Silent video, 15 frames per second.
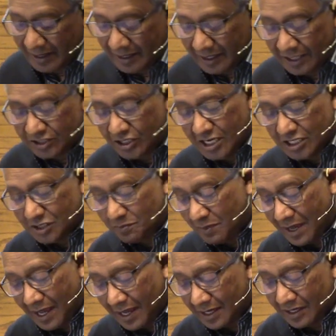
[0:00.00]
He had chased
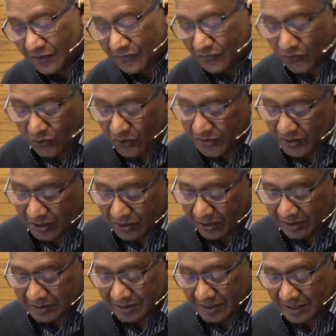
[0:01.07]
back and forth
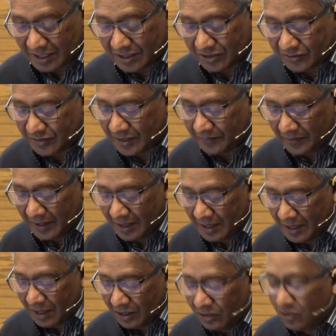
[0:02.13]
across the country,
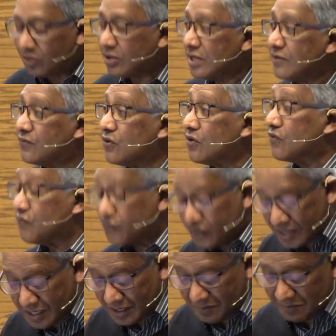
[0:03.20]
looking for
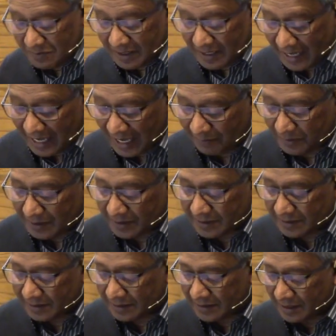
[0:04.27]
freedom and
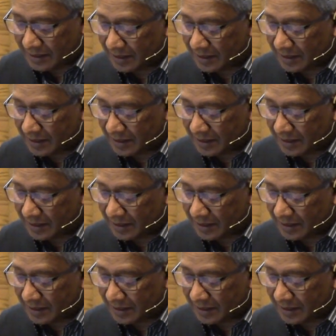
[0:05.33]
happiness,